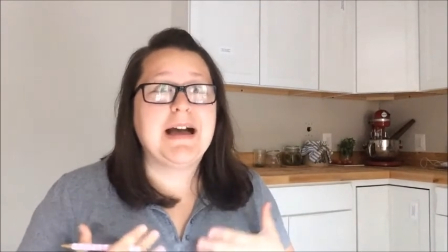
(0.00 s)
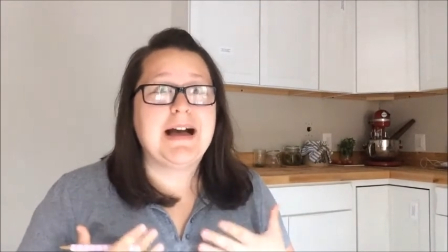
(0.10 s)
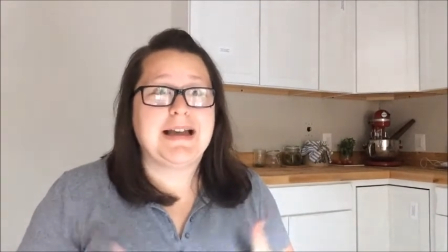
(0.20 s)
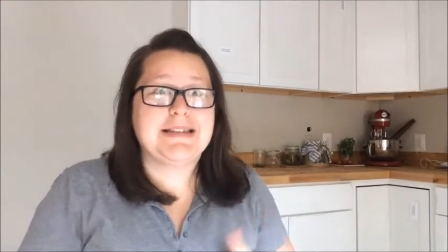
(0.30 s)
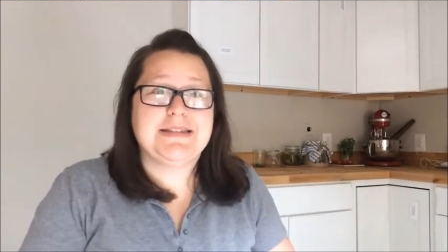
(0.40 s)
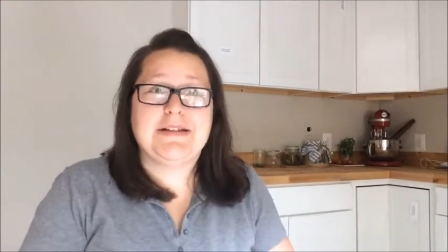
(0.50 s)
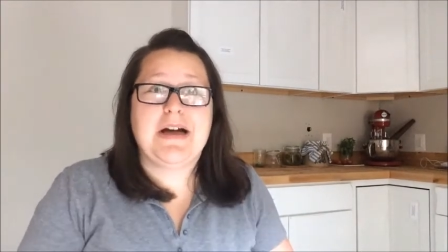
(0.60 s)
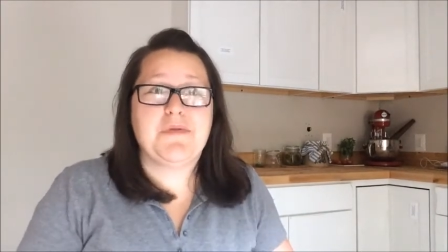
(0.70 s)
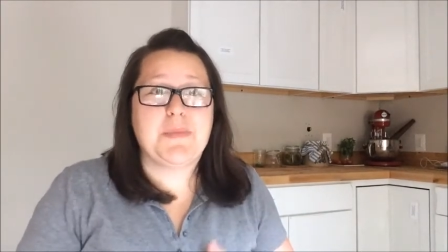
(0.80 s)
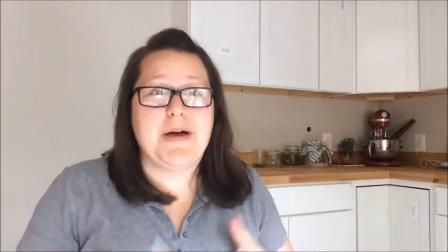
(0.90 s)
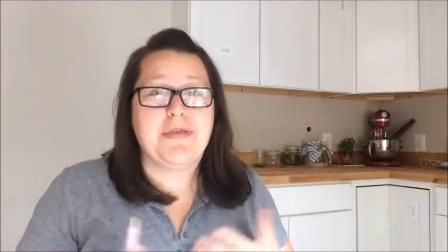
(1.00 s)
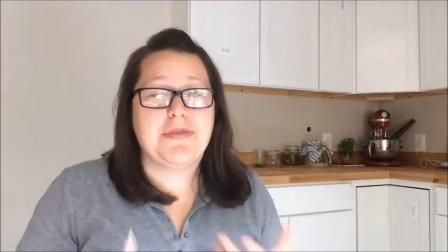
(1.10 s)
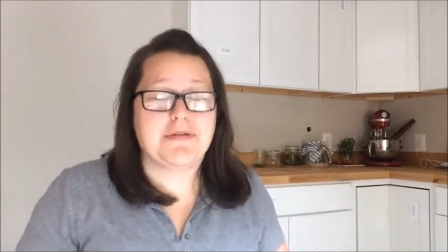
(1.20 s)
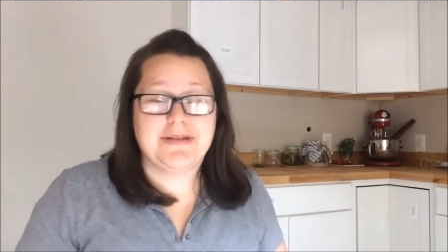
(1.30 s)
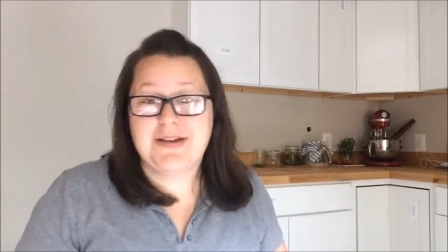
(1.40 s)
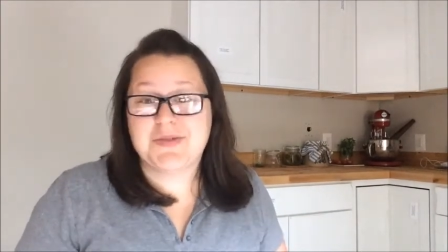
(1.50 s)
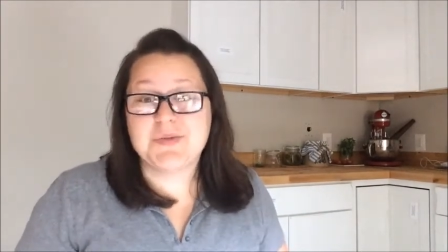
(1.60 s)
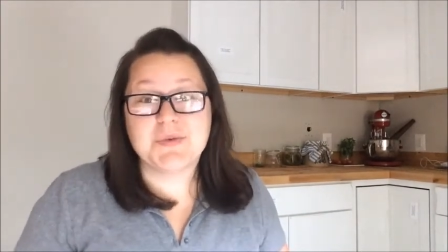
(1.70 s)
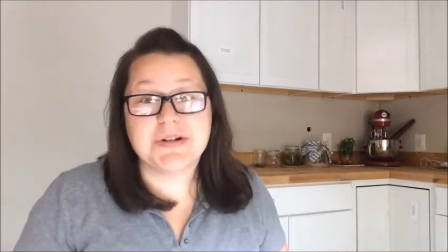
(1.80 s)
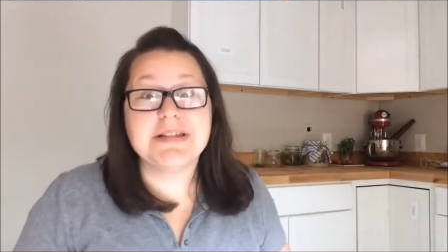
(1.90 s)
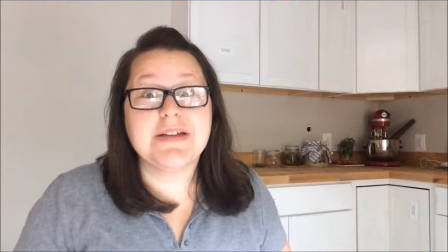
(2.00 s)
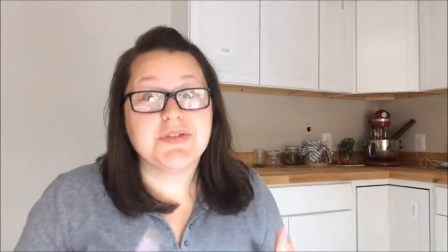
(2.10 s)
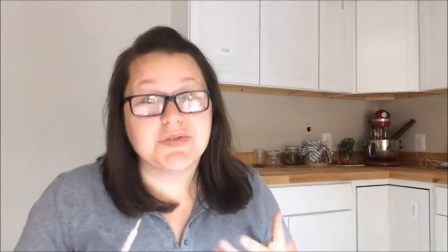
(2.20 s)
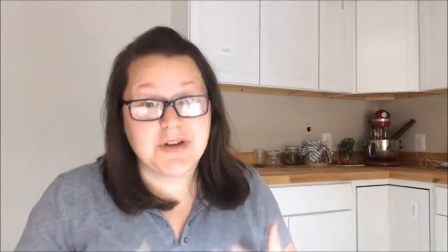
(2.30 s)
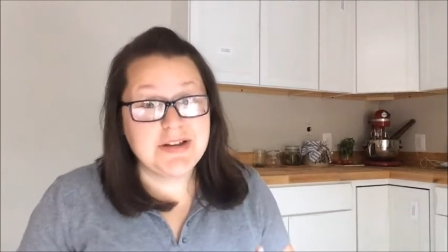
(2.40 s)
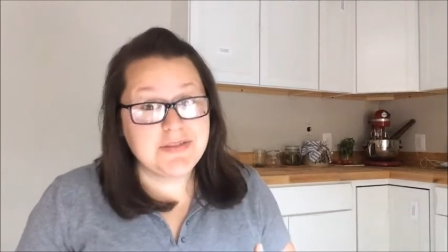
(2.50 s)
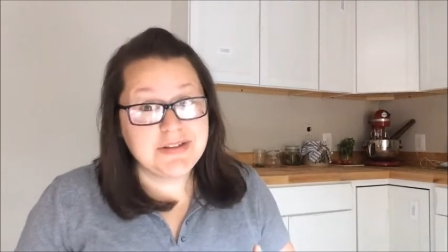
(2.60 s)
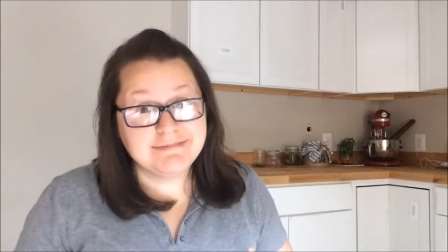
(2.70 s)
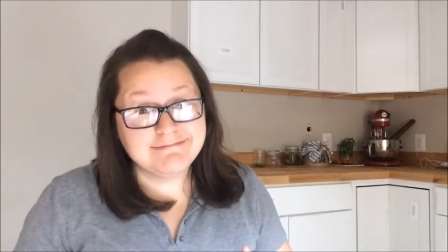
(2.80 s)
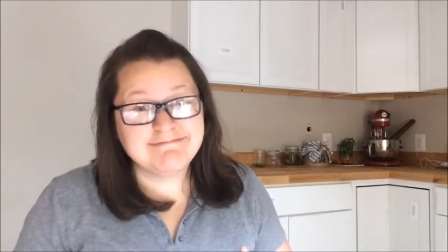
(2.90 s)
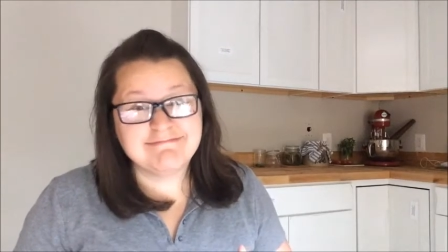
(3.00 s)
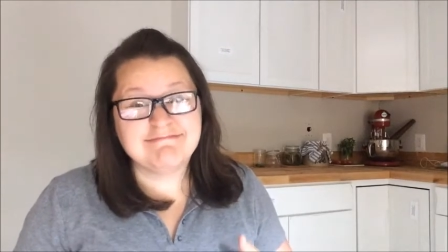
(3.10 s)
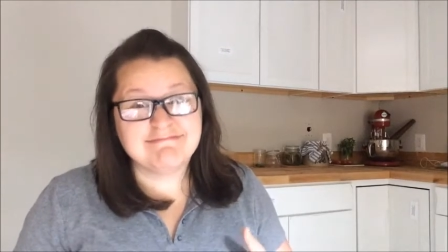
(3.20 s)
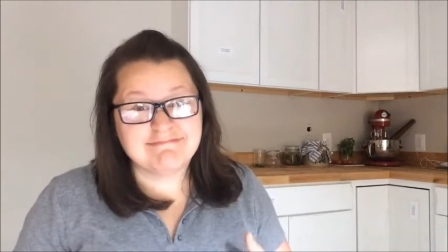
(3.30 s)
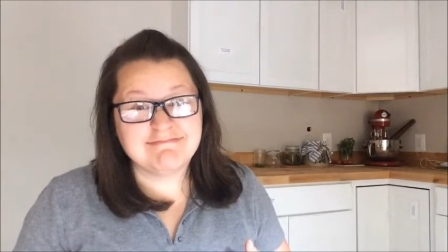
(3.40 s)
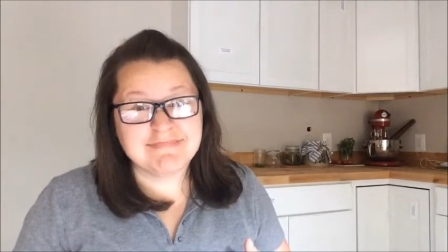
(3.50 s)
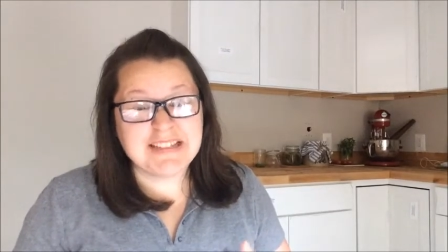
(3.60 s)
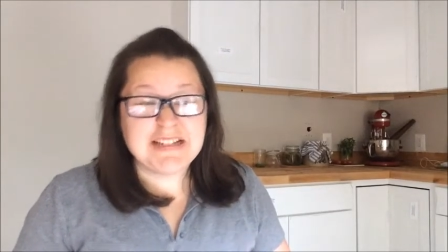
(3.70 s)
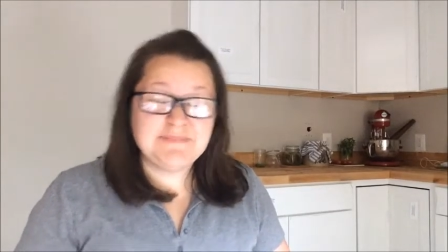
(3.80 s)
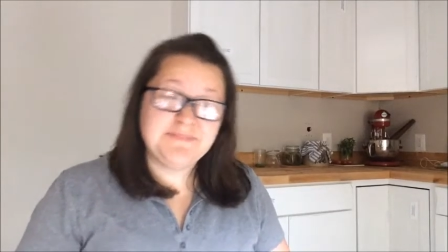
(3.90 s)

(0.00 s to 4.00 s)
I still have about 30,000 words left to write of it. Yeah.